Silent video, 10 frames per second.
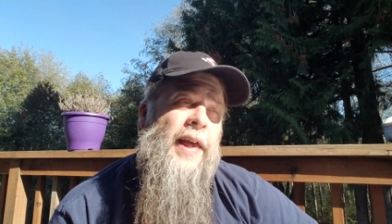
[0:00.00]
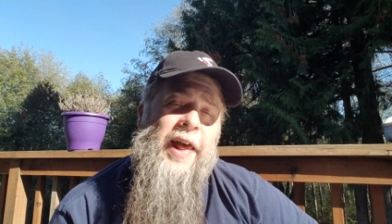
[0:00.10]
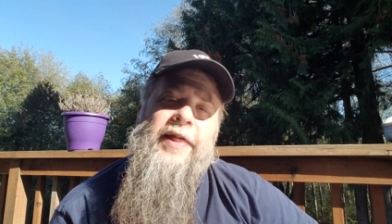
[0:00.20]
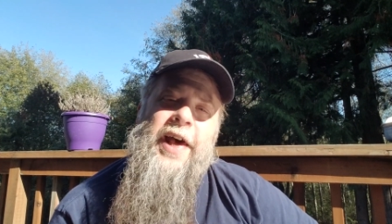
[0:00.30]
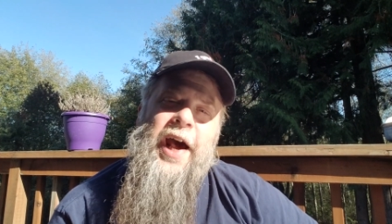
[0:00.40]

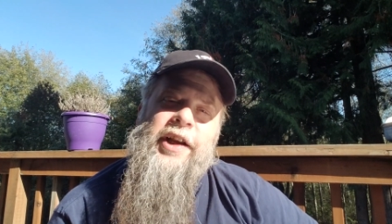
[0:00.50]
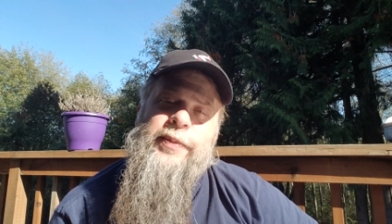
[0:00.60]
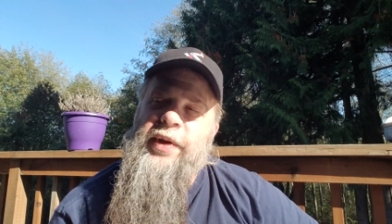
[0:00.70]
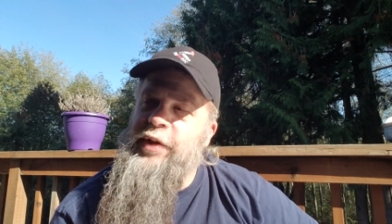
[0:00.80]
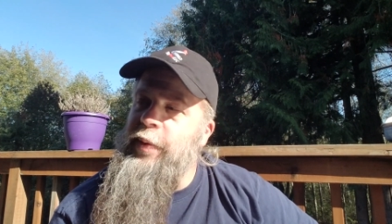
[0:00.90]
And that has
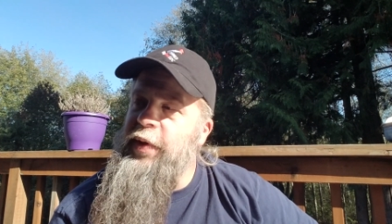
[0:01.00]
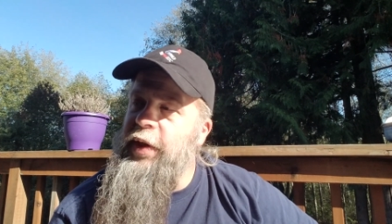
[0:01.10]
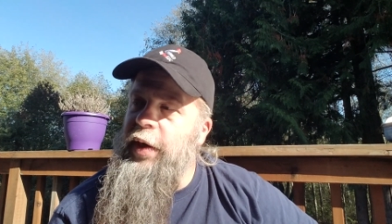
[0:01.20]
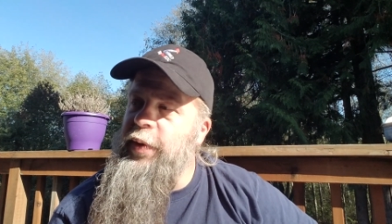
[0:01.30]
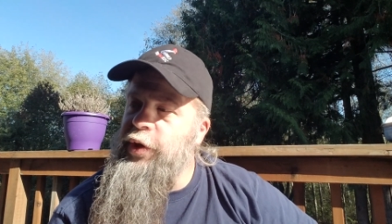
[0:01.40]
been something
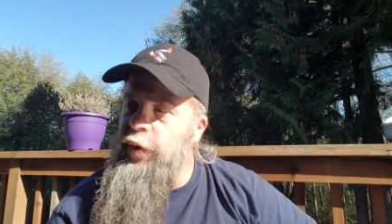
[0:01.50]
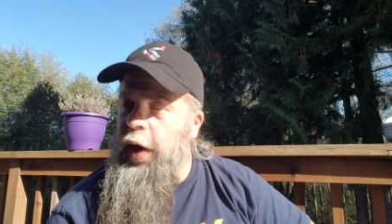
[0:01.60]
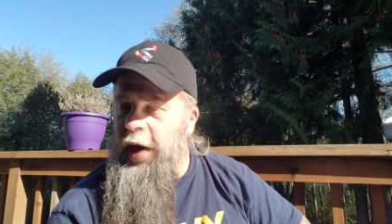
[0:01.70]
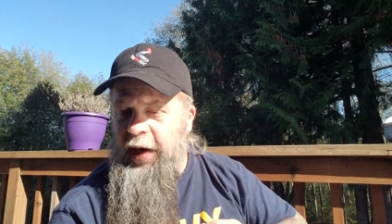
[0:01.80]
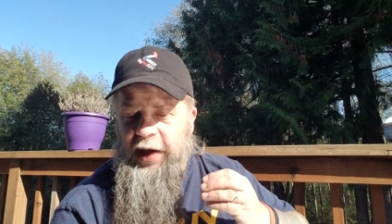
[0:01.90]
that I've been
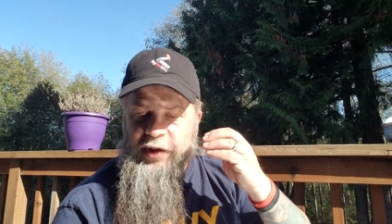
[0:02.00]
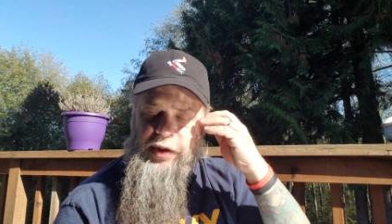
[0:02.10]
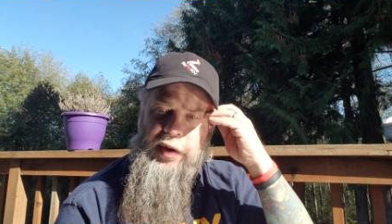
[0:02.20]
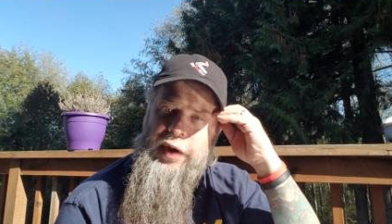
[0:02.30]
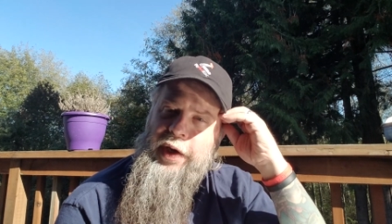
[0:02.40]
trying to get
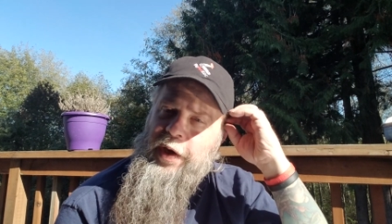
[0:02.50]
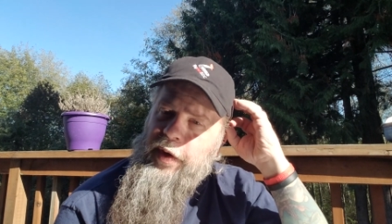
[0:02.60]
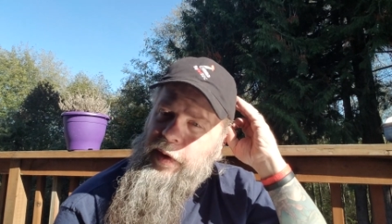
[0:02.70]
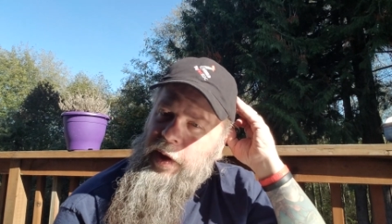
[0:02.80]
started here.